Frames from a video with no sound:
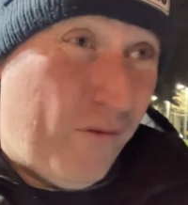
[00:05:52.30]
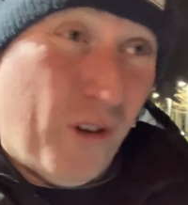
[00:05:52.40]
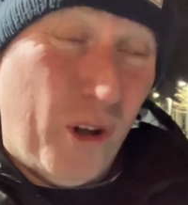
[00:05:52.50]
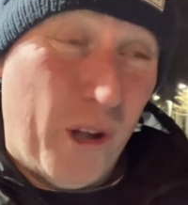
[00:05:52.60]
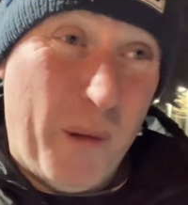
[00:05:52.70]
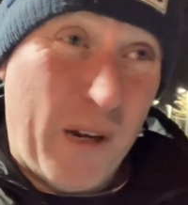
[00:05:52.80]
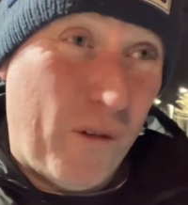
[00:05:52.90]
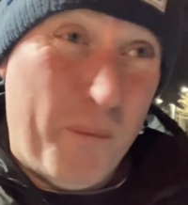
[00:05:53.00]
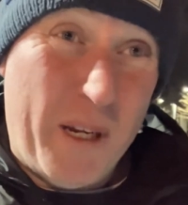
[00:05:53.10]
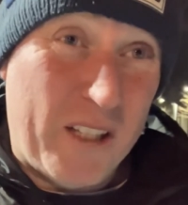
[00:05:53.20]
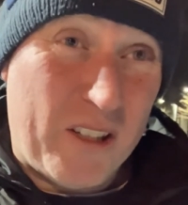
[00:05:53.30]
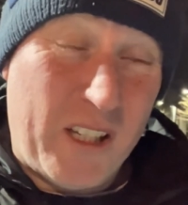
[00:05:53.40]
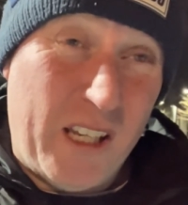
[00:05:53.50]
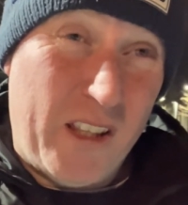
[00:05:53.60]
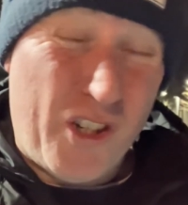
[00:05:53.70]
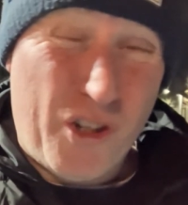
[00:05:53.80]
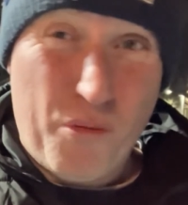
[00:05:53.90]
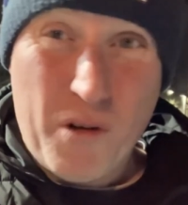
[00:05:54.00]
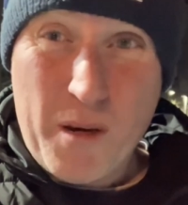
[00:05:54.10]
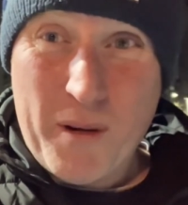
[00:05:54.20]
ultimately for me, as I say, the
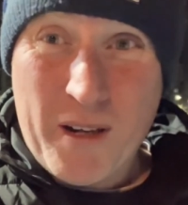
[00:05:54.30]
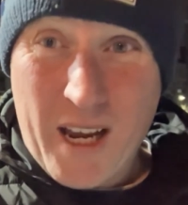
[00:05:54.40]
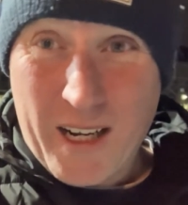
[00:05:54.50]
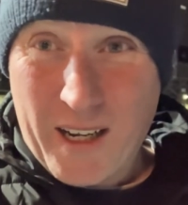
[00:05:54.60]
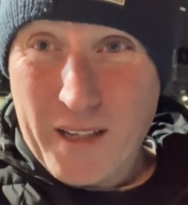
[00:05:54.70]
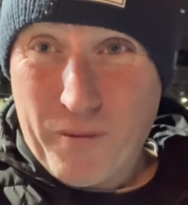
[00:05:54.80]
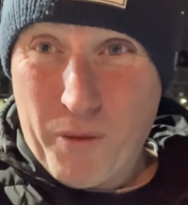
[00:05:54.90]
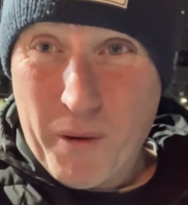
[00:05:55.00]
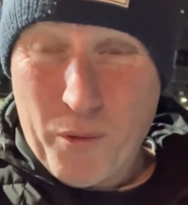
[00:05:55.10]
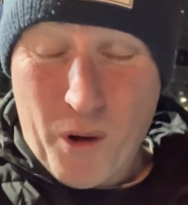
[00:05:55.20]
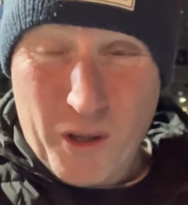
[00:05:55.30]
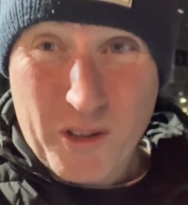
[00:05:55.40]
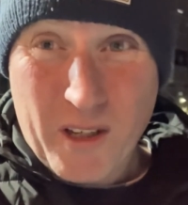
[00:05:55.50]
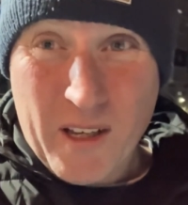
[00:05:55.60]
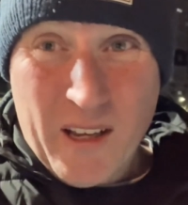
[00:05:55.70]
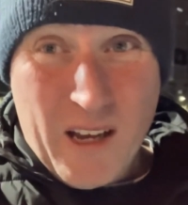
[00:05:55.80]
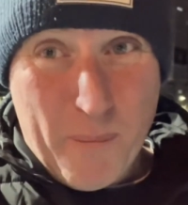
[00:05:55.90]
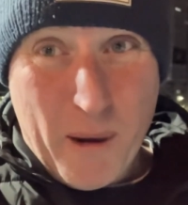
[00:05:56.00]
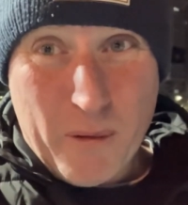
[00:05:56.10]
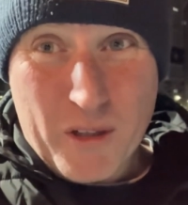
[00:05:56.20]
screaming headline from it was
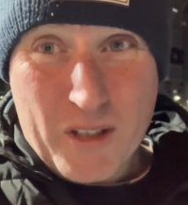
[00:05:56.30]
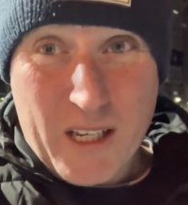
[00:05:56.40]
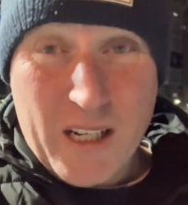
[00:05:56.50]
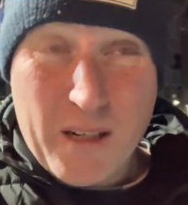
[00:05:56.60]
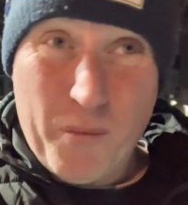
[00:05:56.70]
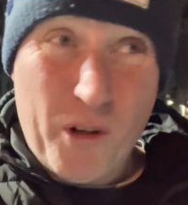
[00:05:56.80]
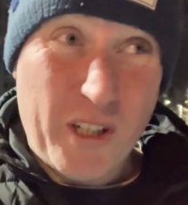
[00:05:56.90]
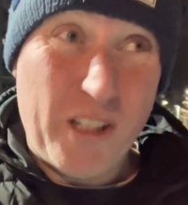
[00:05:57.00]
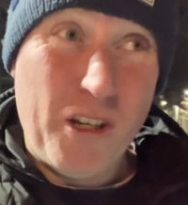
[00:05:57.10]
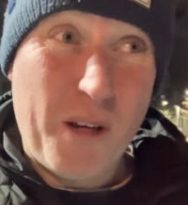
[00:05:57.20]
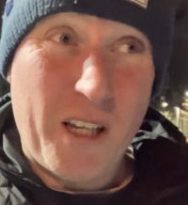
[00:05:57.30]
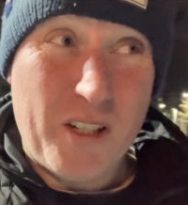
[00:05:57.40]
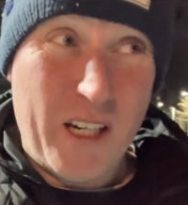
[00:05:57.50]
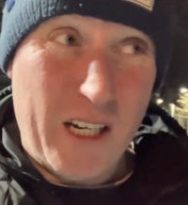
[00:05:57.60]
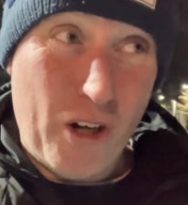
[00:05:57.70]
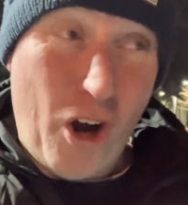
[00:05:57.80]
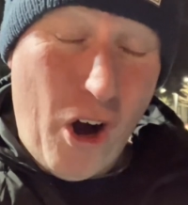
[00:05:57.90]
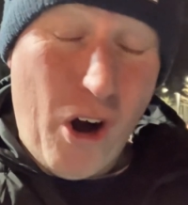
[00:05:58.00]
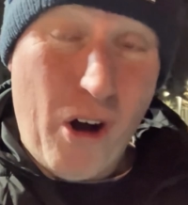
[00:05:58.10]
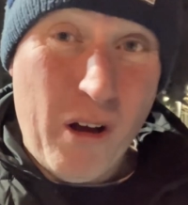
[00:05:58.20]
about the stadium. It looks like Newcastle United
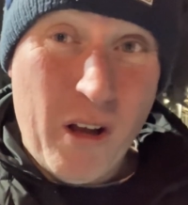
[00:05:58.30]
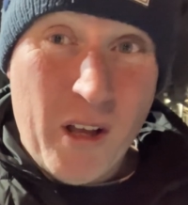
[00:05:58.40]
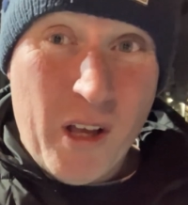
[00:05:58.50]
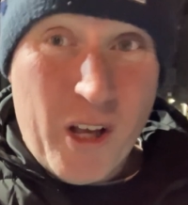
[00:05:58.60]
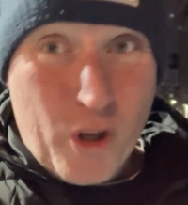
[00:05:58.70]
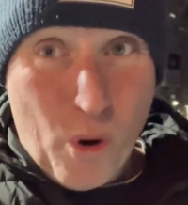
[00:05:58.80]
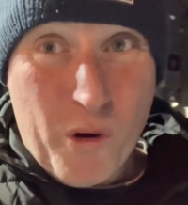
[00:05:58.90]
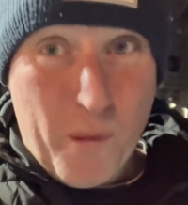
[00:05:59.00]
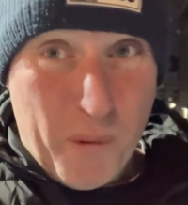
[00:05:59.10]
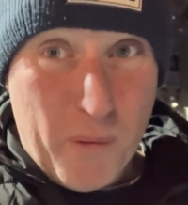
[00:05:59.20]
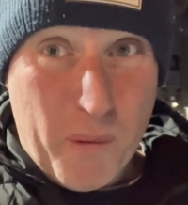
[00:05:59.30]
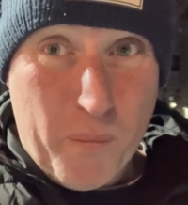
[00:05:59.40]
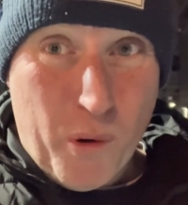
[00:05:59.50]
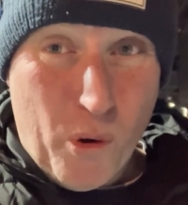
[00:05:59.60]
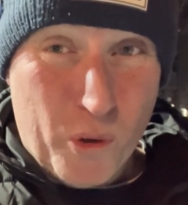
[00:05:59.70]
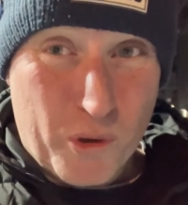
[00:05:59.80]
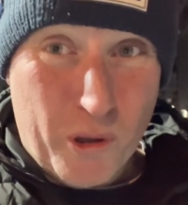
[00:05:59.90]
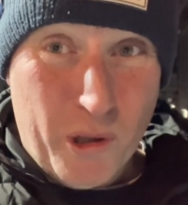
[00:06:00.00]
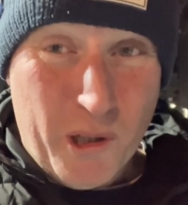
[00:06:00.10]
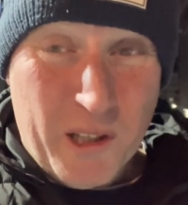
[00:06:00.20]
are going to put a
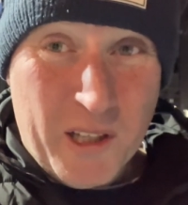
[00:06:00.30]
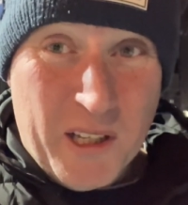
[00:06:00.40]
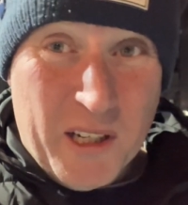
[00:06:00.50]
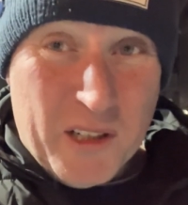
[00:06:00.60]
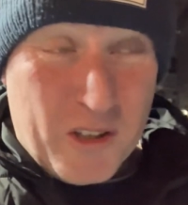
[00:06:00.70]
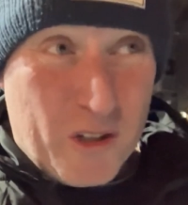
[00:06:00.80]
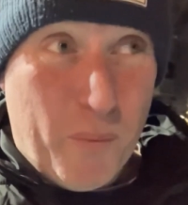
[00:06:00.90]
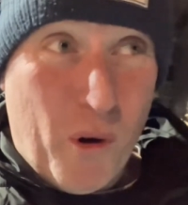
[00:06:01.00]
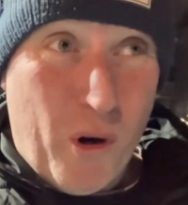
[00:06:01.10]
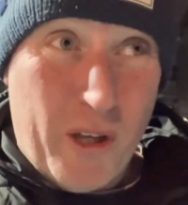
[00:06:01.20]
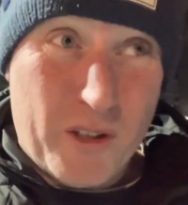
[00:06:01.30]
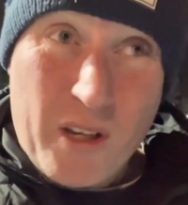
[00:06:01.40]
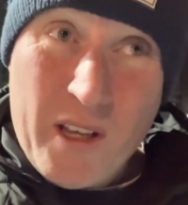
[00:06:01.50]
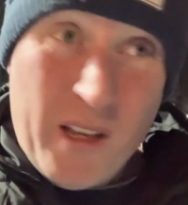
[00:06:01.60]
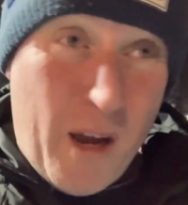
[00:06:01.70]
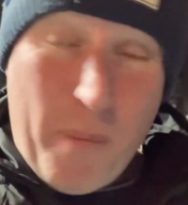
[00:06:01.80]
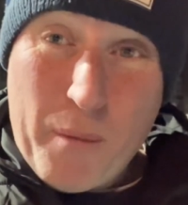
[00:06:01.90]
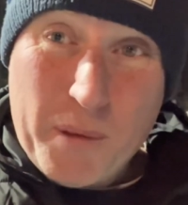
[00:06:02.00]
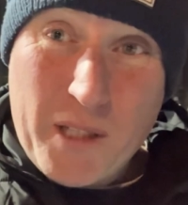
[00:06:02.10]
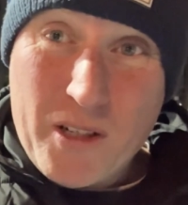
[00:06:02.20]
proposal to supporters
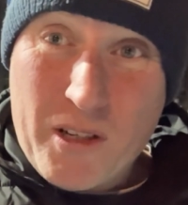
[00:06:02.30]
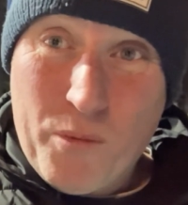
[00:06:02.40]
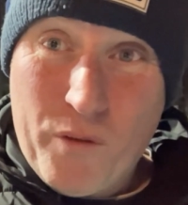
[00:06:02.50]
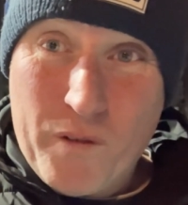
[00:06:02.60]
about potentially moving